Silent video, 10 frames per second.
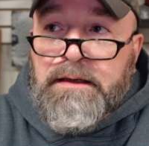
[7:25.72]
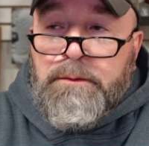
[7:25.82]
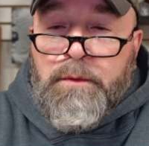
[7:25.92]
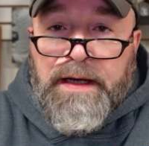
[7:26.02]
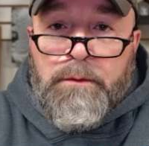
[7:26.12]

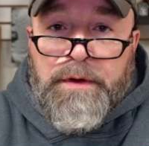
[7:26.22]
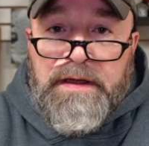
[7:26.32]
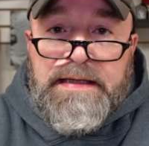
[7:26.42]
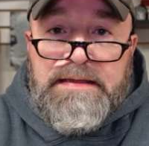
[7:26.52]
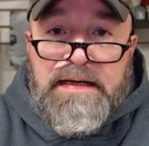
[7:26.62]
What it
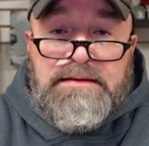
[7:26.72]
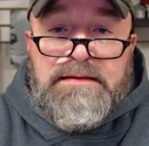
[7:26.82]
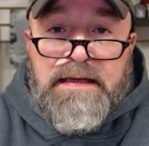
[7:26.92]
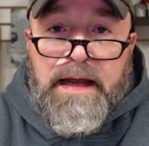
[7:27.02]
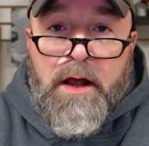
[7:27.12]
really does
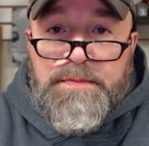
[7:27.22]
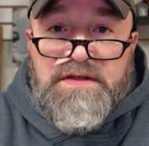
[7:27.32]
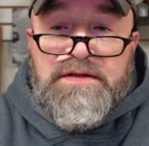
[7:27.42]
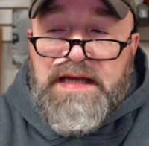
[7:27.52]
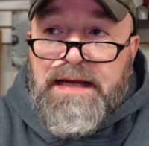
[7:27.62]
is it helps
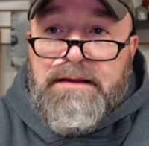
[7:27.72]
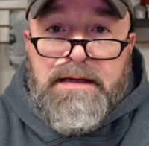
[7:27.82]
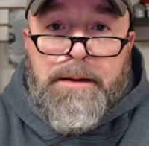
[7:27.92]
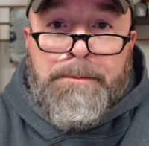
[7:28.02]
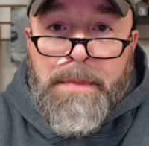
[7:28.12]
you take
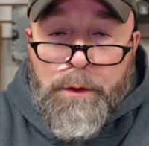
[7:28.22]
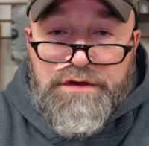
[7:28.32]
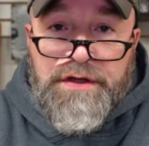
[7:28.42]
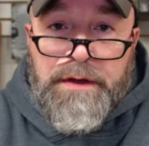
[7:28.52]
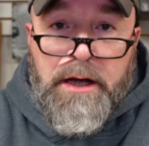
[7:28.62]
the
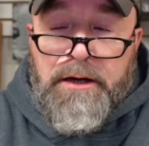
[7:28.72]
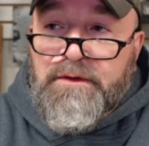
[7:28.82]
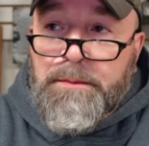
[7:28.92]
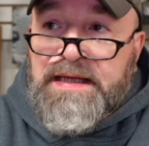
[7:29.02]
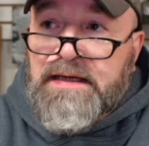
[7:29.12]
emotion out of
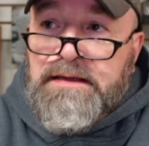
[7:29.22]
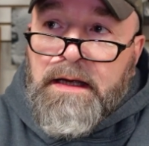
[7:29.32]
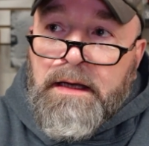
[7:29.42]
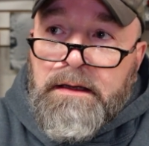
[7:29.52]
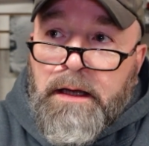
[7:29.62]
it, because
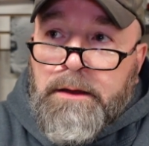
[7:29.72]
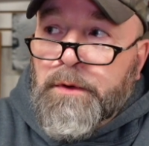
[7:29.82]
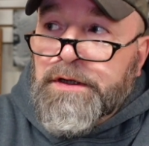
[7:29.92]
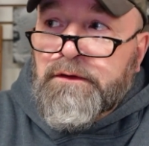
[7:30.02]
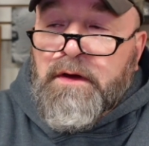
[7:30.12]
like
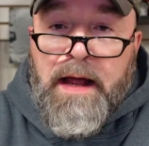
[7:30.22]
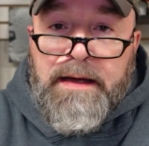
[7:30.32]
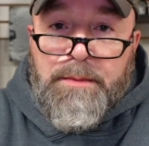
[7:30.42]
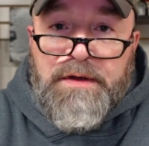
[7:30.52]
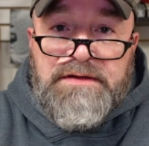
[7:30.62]
when you're
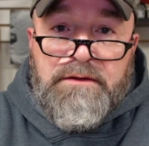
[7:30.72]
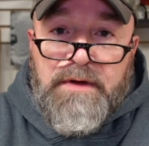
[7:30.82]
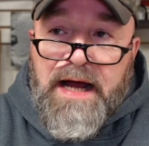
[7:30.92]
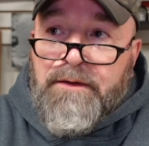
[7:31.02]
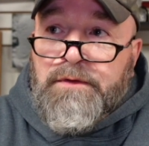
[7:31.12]
talking about
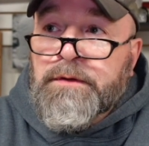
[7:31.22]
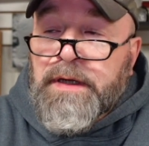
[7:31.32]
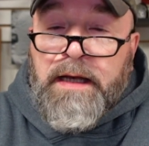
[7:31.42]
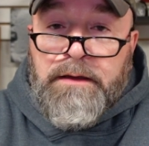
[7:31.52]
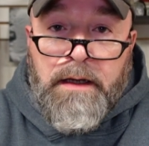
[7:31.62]
survival
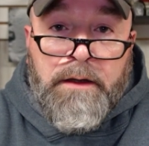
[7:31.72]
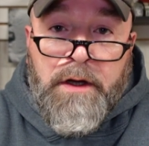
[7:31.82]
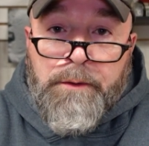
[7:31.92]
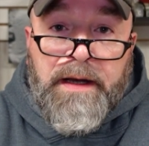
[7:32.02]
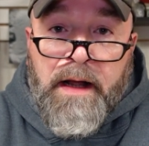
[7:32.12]
and
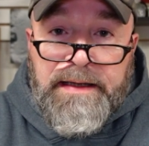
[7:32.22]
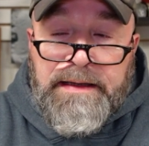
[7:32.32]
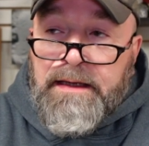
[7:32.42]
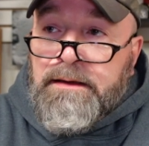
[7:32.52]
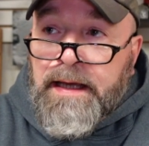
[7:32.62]
going
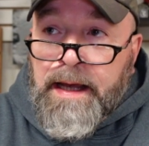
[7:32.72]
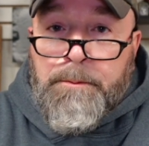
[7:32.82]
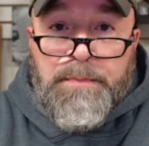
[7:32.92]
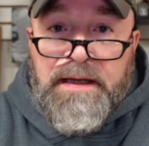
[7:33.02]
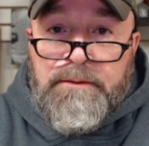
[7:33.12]
hiking,
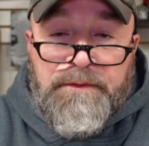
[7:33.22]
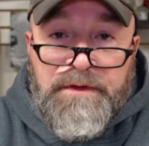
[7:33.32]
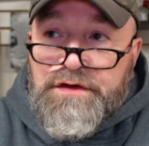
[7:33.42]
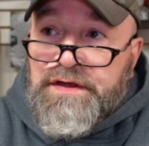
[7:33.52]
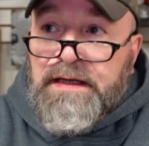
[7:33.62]
camping,
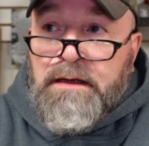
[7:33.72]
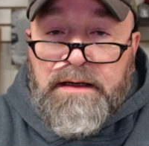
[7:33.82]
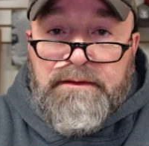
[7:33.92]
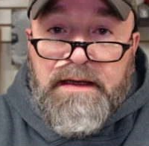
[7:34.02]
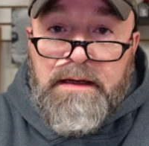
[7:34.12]
fishing,
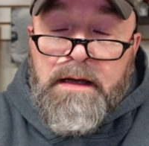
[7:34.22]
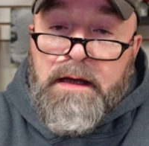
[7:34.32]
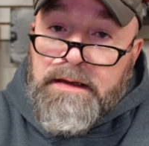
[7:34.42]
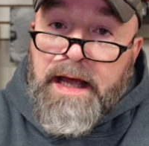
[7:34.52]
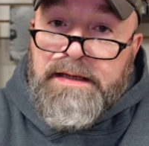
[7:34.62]
hunting,
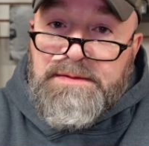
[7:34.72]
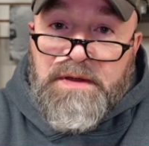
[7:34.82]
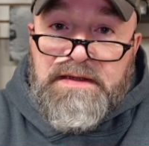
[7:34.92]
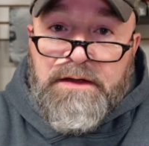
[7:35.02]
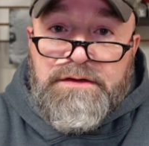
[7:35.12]
that is
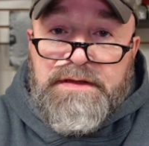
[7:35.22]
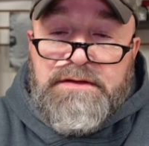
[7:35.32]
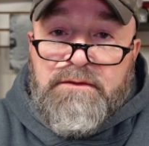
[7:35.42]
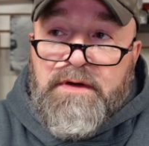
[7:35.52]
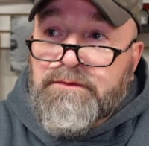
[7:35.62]
potentially
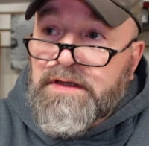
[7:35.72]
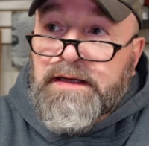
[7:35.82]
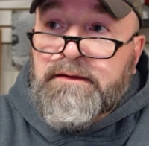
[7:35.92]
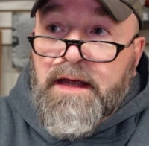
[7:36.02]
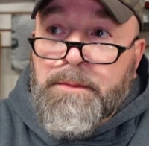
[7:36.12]
survival.
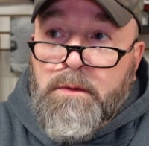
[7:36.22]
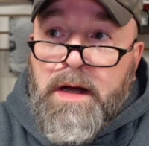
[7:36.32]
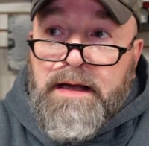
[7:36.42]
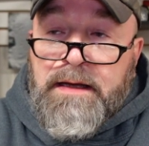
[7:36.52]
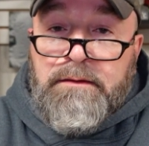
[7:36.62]
Anytime you
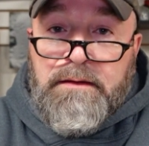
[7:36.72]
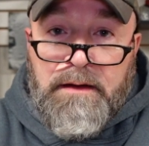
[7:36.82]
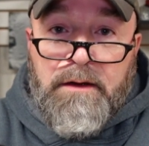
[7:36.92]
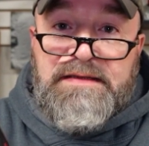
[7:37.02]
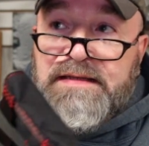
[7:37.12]
walk out,
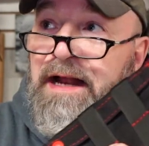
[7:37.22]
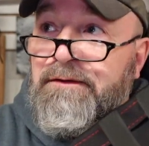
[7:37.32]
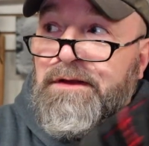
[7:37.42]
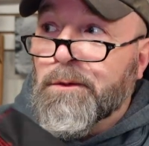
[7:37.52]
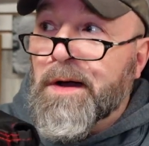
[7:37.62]
you know, outside
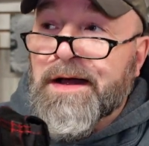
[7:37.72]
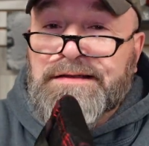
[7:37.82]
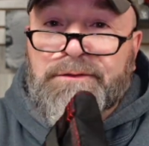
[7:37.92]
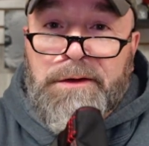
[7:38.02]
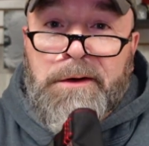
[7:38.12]
of the
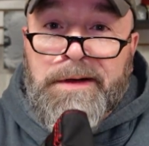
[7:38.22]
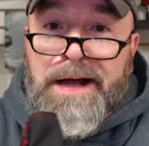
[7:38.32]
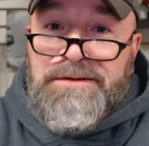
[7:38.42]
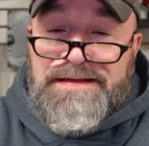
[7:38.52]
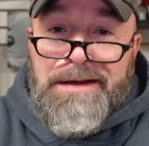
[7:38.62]
walls of your own
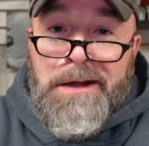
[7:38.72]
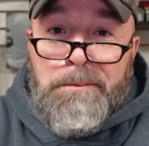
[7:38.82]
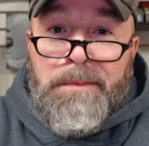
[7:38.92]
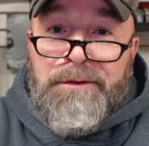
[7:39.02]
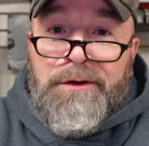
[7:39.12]
house,
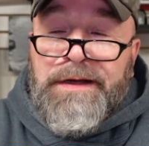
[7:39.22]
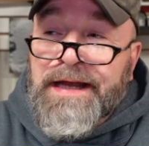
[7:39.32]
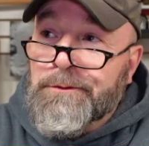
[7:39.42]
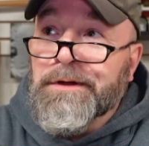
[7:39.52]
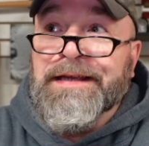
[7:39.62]
Mother
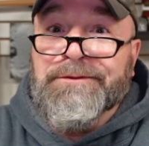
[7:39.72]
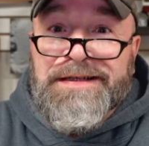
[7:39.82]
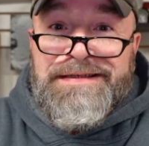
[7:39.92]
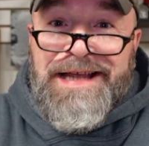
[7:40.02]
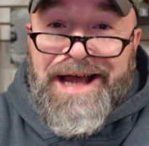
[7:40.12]
Nature, well, even
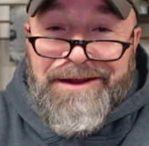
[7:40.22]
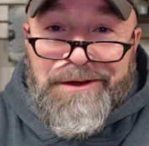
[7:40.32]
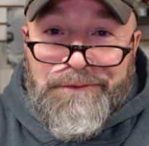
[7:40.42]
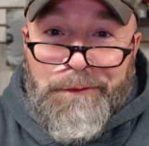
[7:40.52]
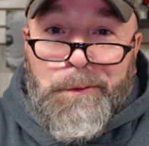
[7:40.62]
inside of
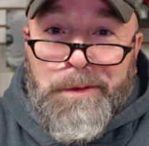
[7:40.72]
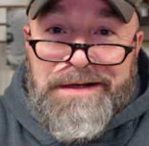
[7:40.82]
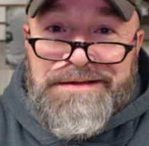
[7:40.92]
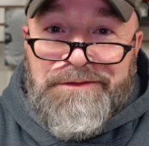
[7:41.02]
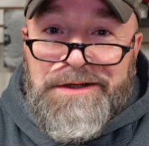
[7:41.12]
the 4
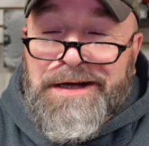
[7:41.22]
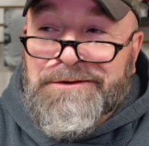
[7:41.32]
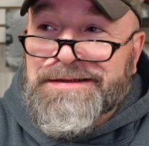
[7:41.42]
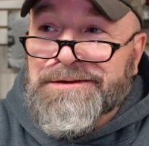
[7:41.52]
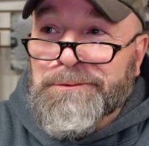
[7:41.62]
walls of your
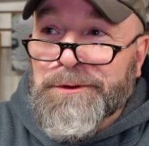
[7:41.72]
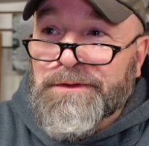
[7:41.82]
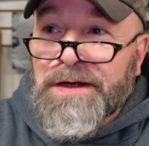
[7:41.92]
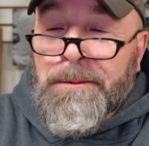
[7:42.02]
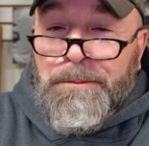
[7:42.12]
house and the roof,
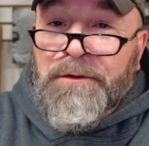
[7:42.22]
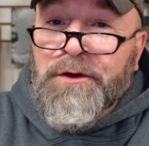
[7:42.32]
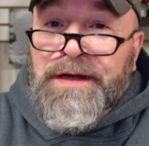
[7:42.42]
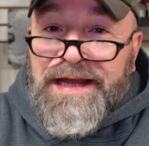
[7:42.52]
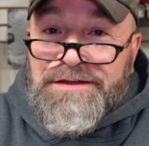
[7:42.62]

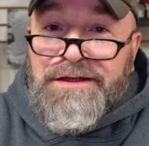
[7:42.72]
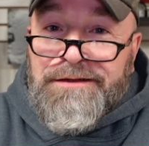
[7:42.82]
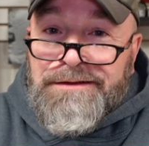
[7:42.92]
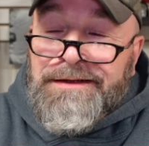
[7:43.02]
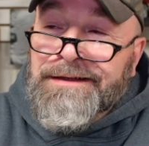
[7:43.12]
Mother
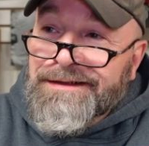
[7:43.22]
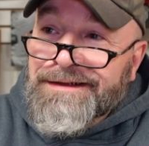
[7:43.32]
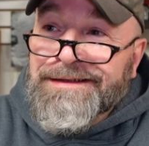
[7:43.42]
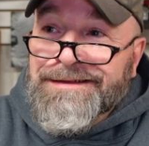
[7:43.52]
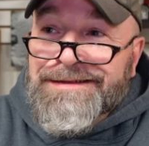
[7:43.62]
Nature,
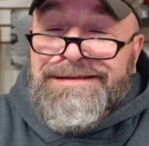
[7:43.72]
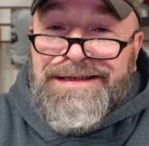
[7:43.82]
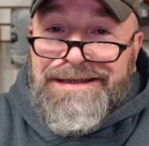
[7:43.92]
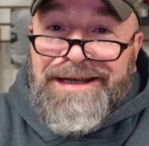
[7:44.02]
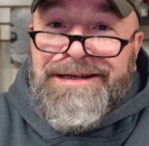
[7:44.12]

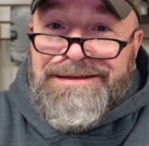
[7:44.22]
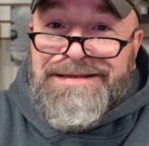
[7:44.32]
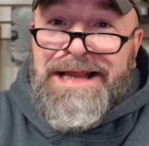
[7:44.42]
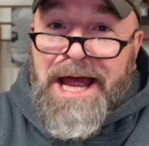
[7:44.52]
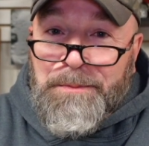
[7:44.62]
she can
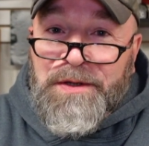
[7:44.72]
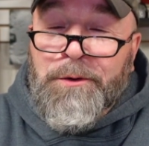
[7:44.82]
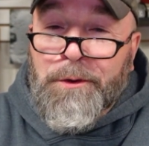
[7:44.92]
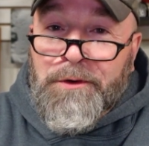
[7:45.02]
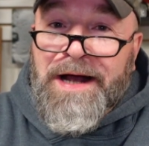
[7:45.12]
slap
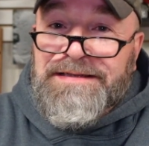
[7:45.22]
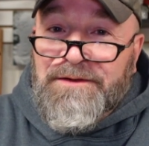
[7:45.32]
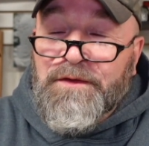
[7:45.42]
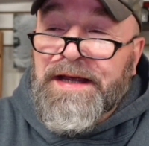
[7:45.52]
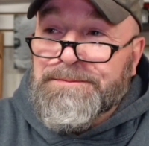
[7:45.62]
you across the
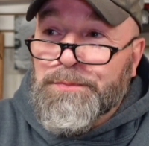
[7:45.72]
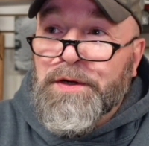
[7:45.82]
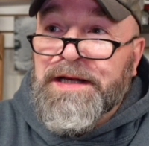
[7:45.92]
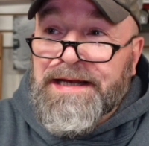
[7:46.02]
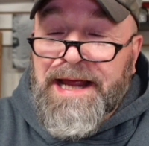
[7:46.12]
face
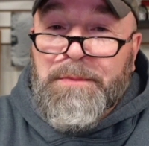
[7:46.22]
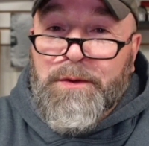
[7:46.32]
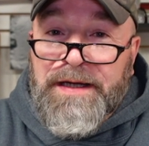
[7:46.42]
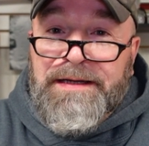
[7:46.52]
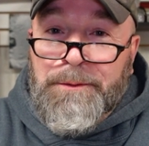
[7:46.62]
pretty damn
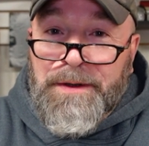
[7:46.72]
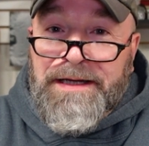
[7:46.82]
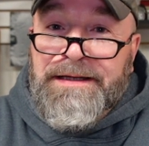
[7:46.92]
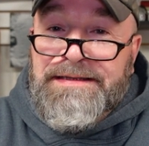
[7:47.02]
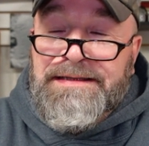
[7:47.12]
quickly when
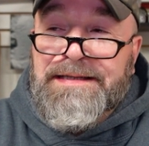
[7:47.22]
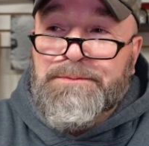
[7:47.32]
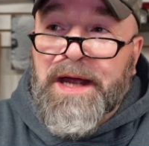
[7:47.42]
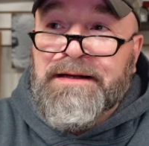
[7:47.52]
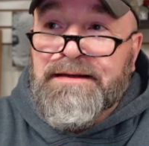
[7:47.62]
you least
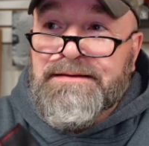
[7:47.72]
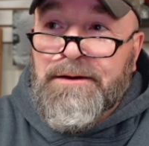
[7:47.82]
expect it.